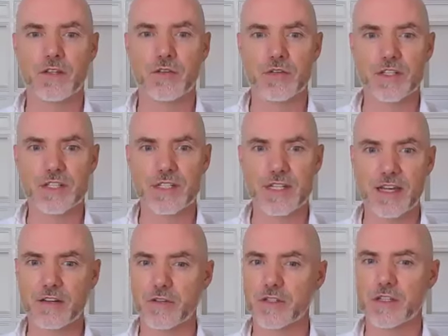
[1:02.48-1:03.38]
your
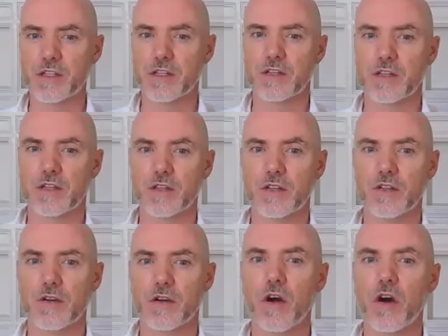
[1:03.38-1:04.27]
integrity,
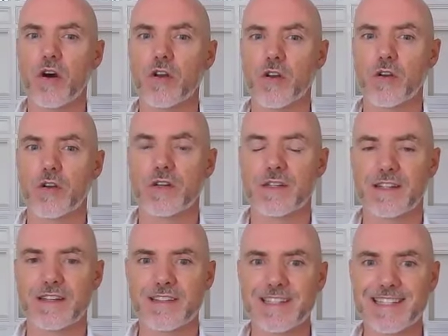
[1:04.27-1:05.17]
your honor,
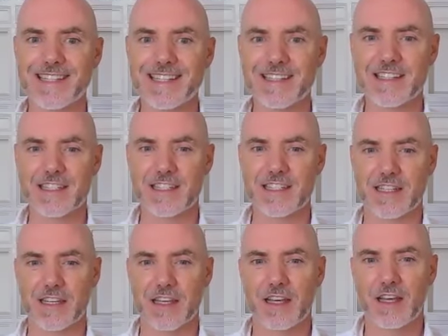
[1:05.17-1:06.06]
your
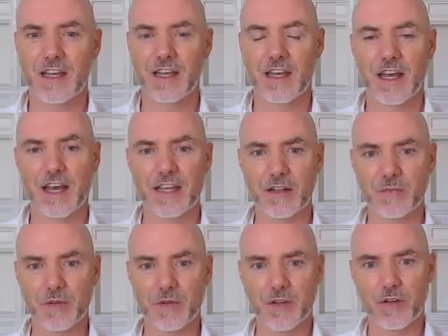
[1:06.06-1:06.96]
dignity. And
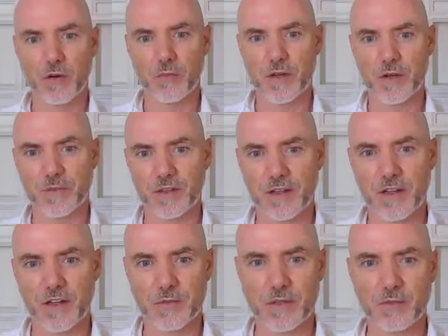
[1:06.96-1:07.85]
then we're going to open up the
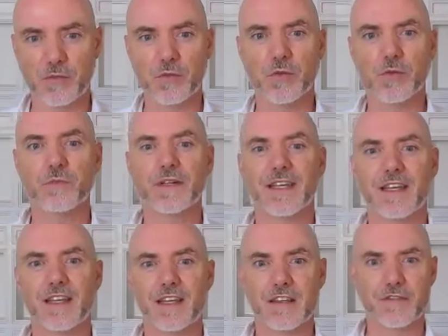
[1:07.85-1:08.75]
cosmic womb
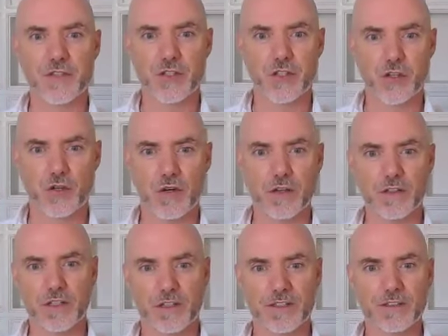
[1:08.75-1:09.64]
even
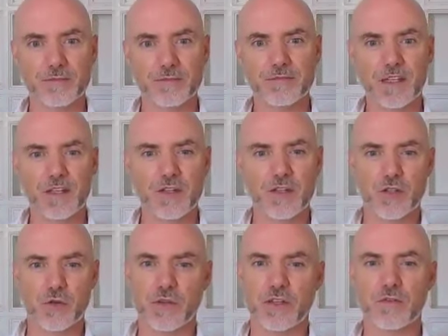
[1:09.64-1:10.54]
stronger,
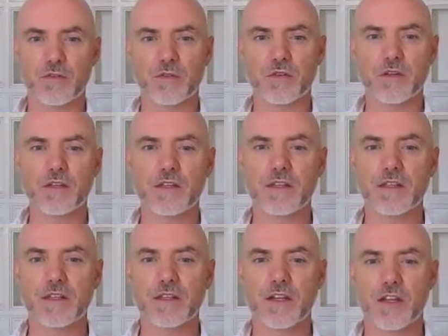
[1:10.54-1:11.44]
so we can
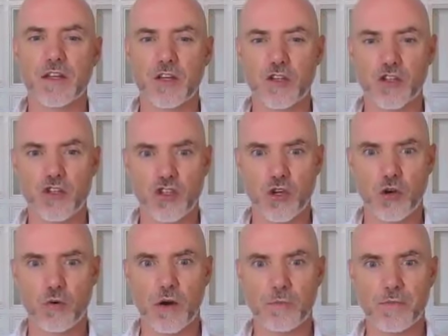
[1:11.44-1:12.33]
really
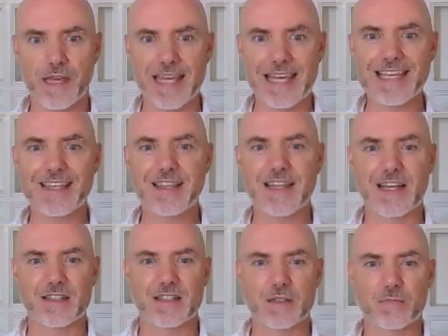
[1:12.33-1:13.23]
show up in
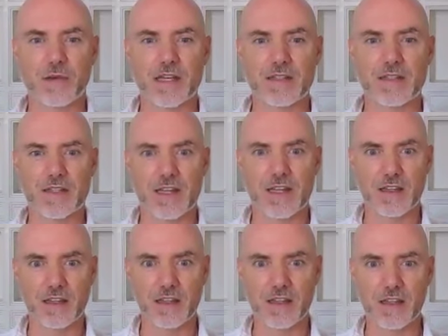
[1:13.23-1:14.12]
that space and
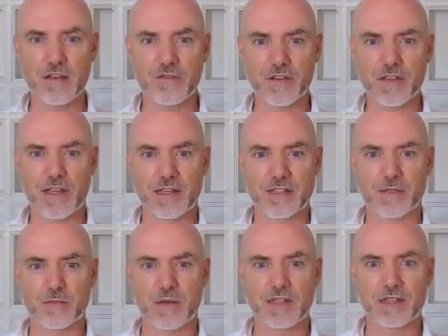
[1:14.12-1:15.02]
live in that
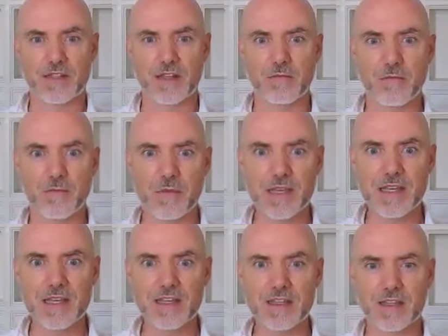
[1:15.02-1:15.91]
space and
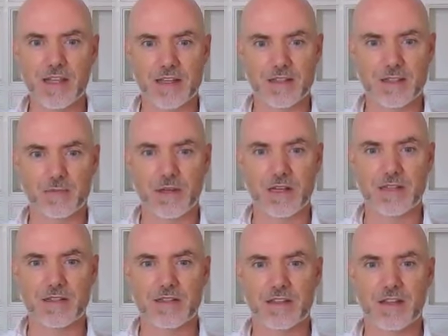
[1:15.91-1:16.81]
be in that
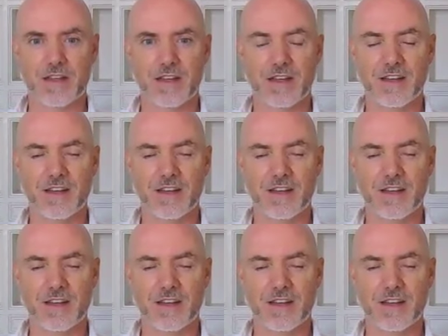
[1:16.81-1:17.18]
space.